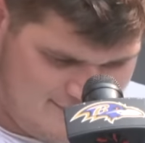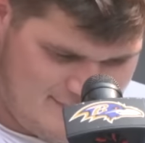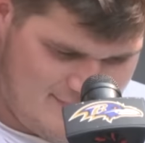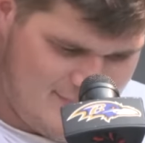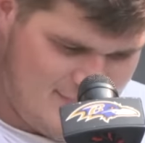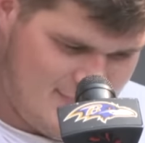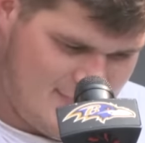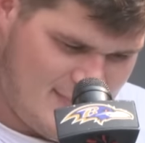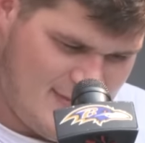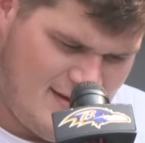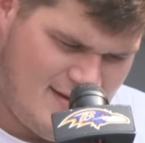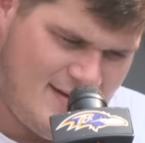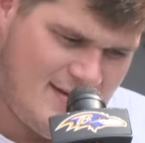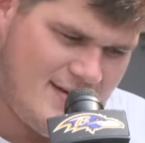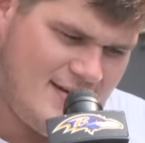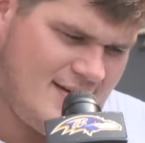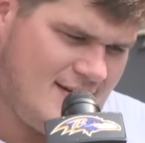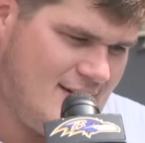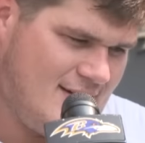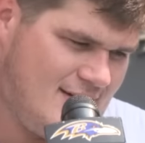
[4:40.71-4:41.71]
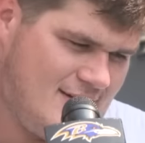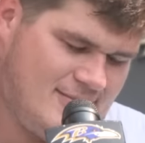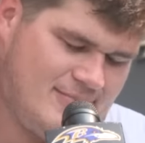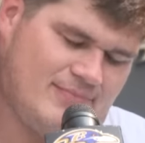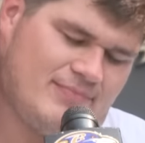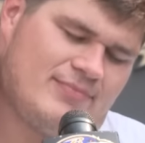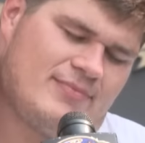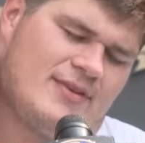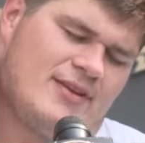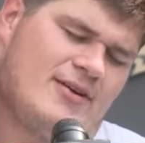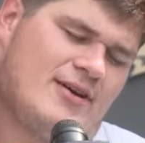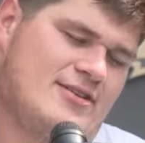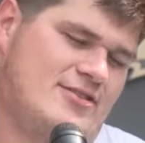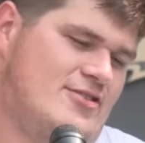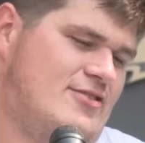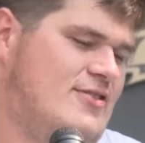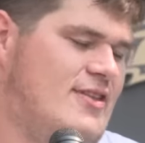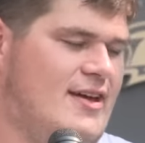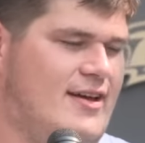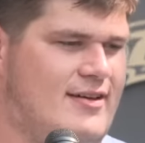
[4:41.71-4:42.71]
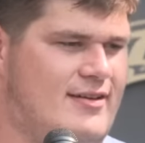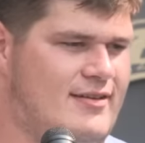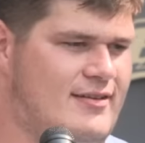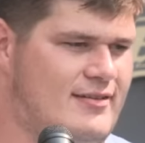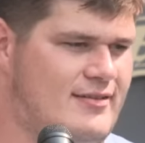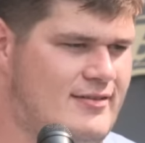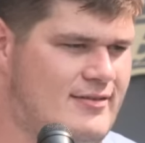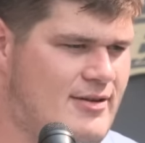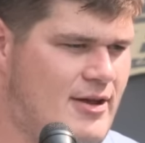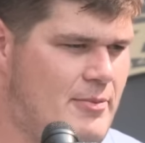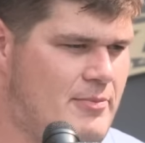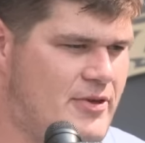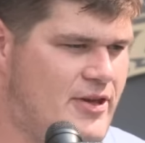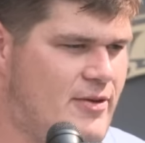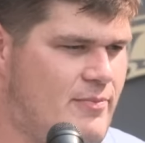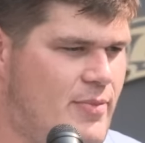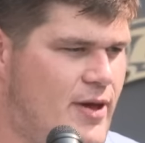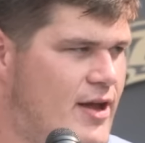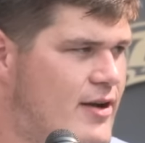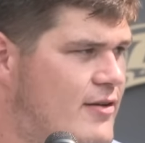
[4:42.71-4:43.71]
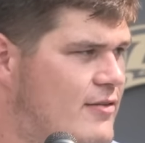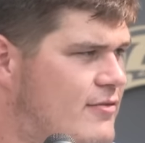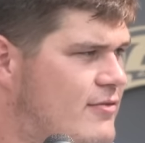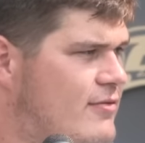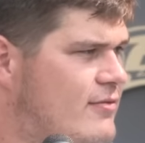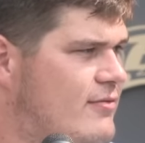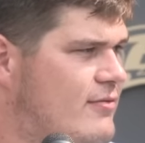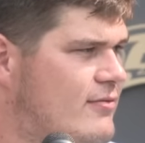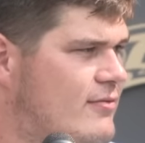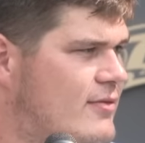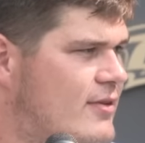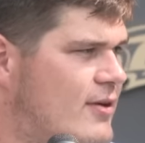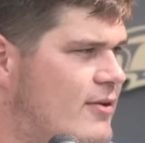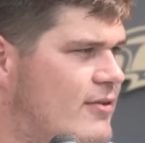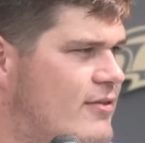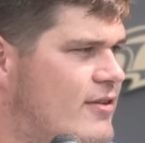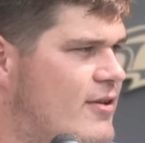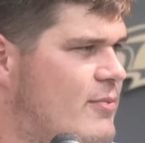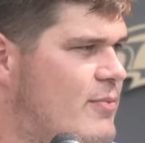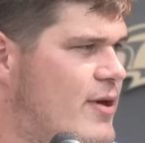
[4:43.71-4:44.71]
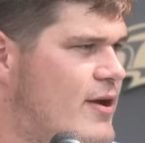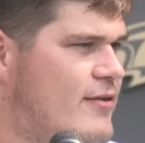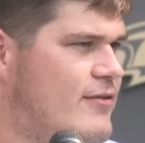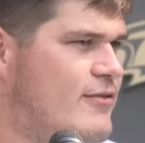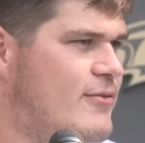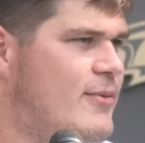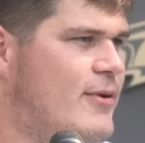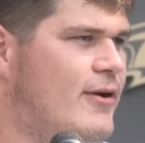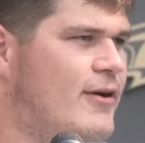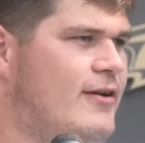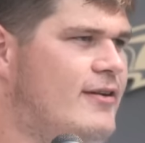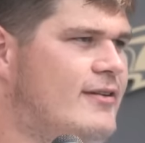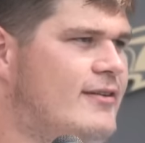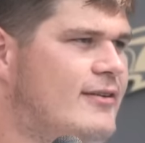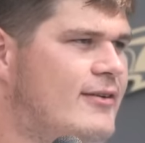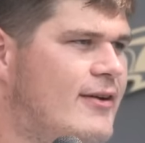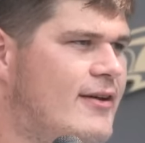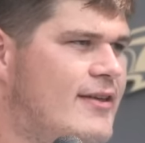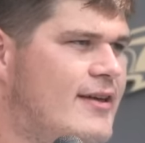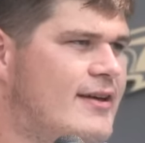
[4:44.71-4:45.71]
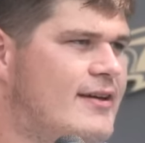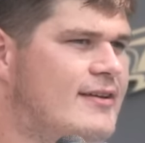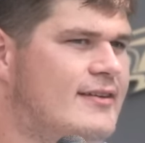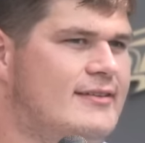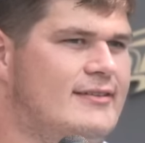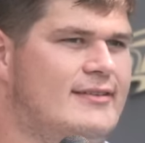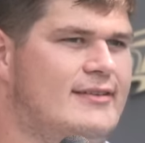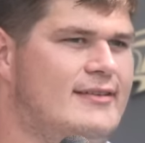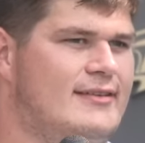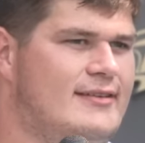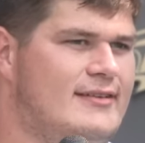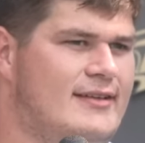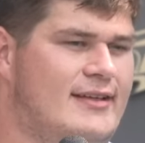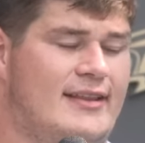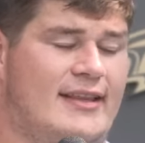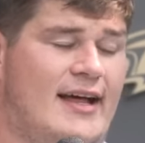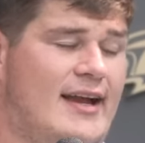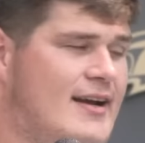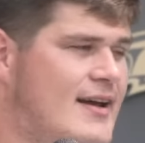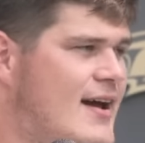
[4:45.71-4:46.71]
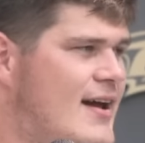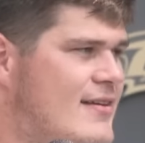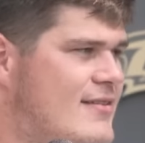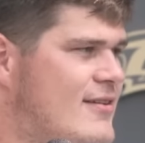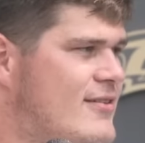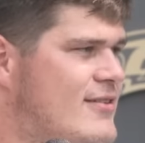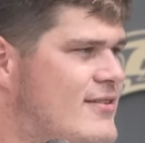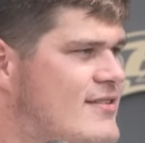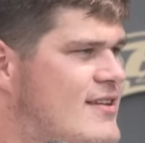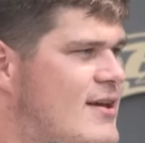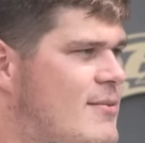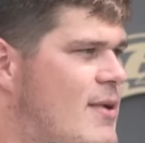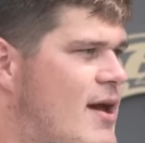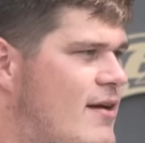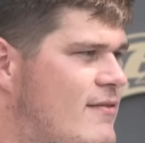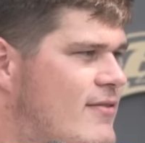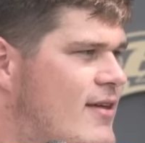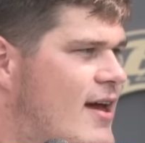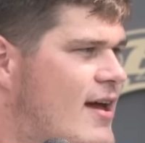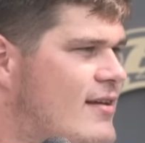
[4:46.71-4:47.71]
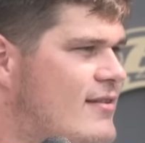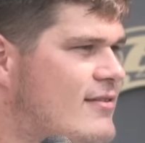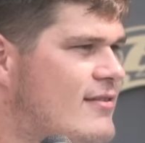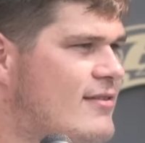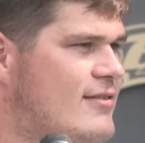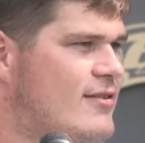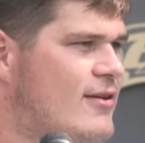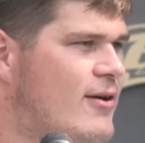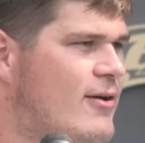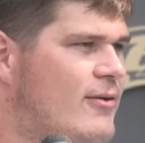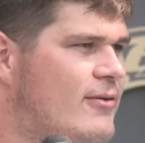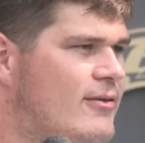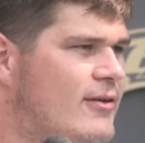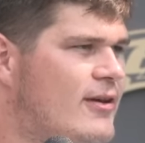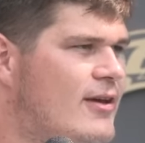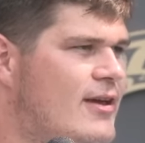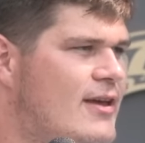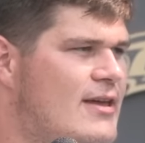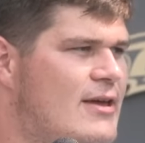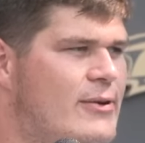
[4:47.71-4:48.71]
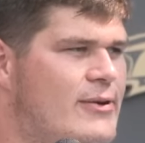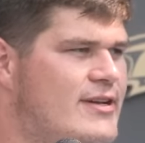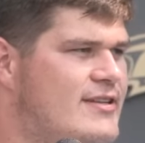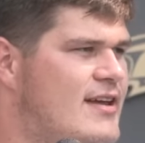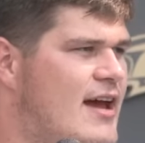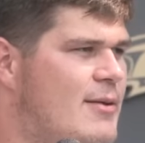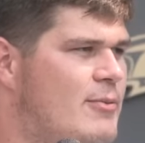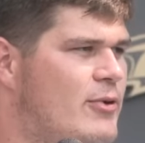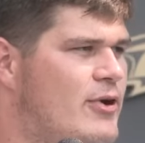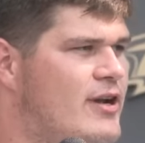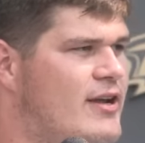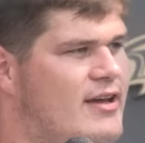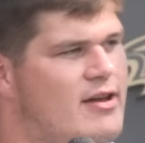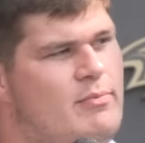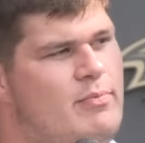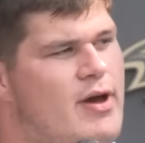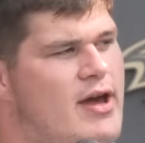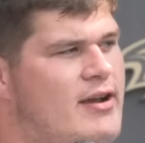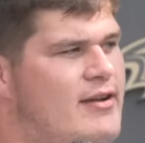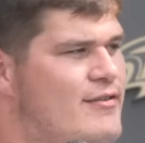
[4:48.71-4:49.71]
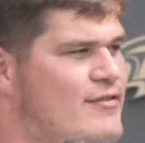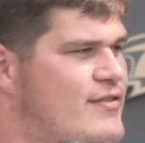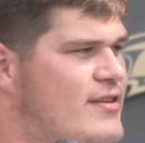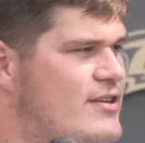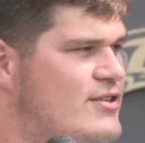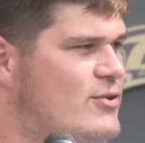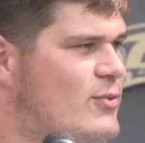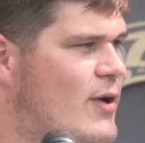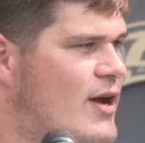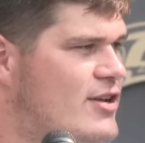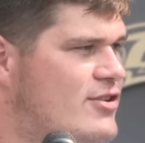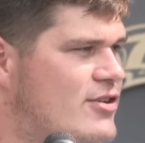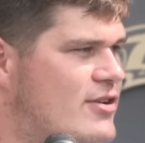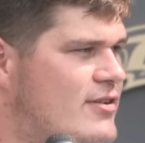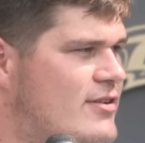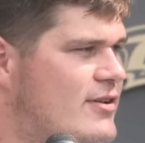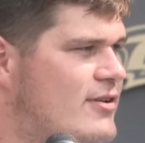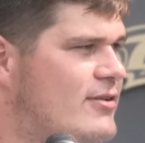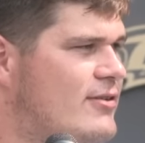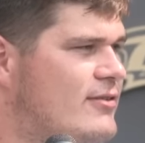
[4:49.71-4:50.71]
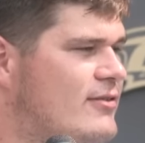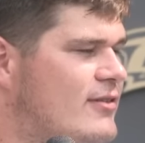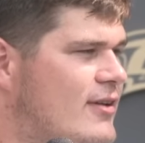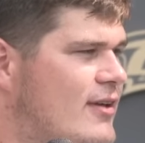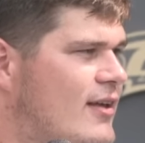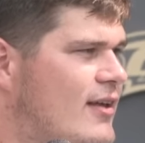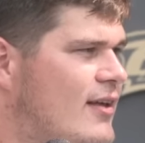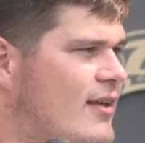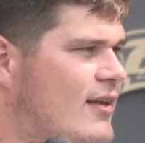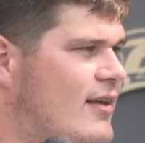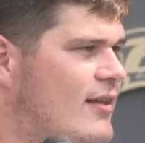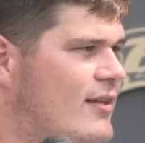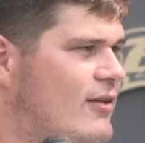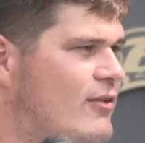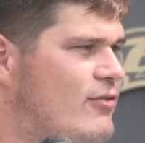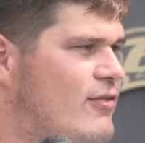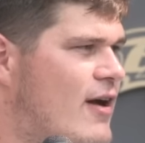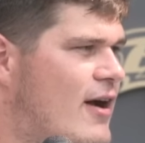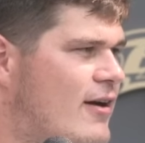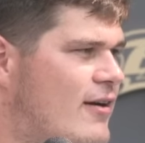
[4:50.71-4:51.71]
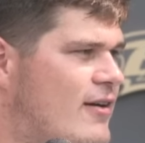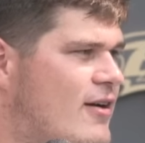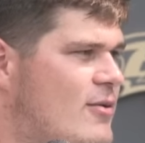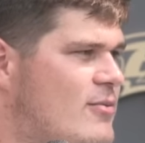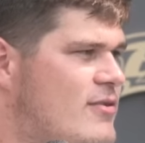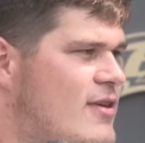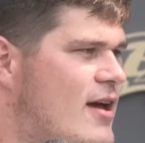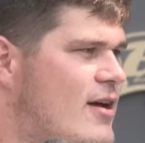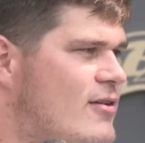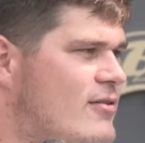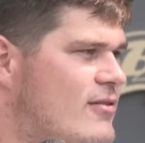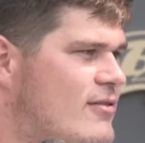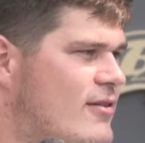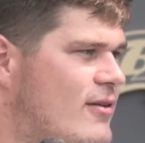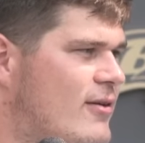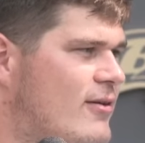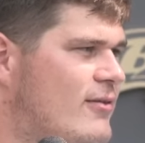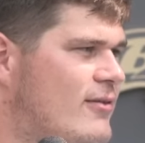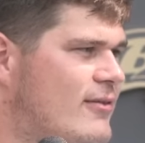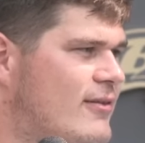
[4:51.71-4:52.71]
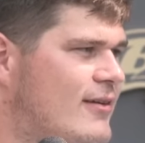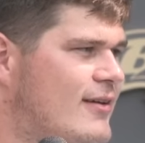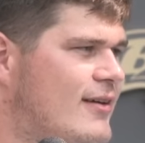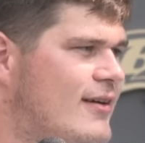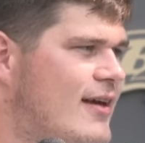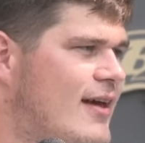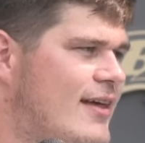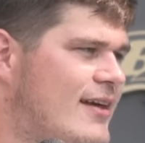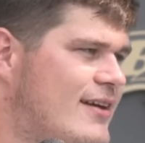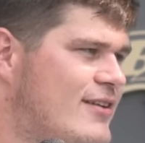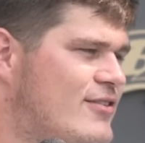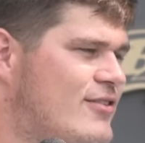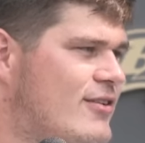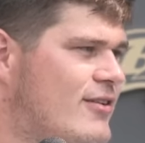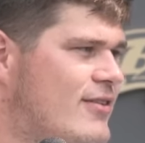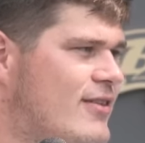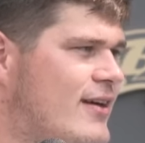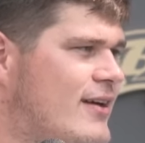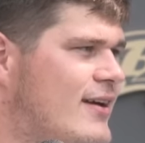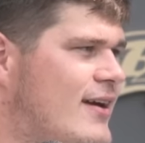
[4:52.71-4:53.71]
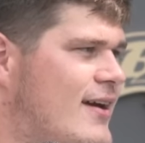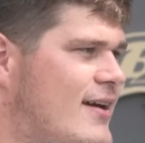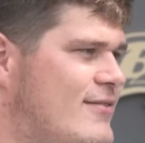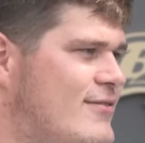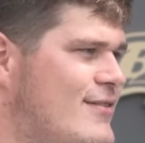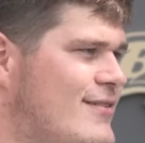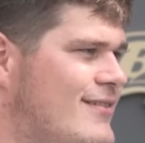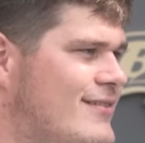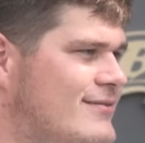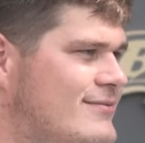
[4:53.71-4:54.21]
You know, I just think I'm a competitive. You know, it's a competitive spirit. You know, I think a lot of guys on this team have that. So, you know, anytime we're in a competitive situation, you know, a little fire comes out. So I think it's a good thing to have.